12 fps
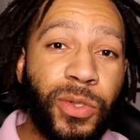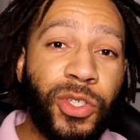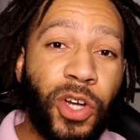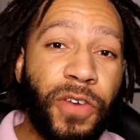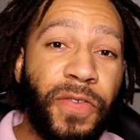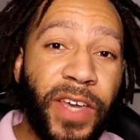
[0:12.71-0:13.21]

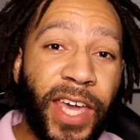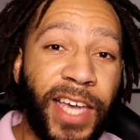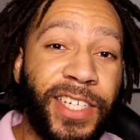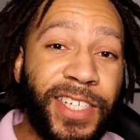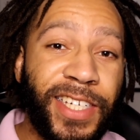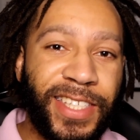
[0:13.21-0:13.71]

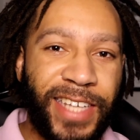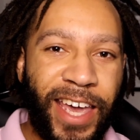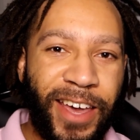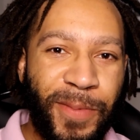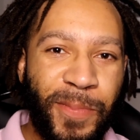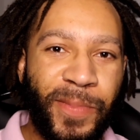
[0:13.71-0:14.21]
Certification
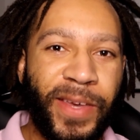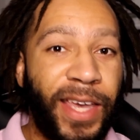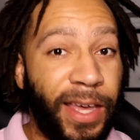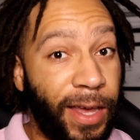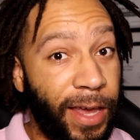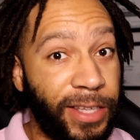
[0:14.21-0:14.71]
Exam.
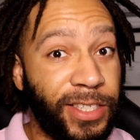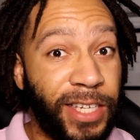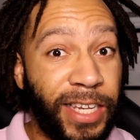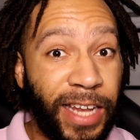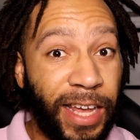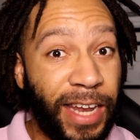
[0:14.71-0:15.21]
That's
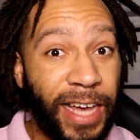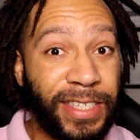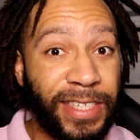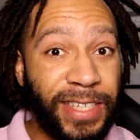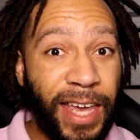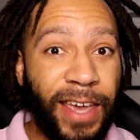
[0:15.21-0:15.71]
a lot
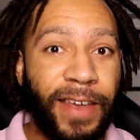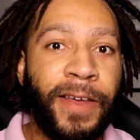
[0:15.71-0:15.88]
to say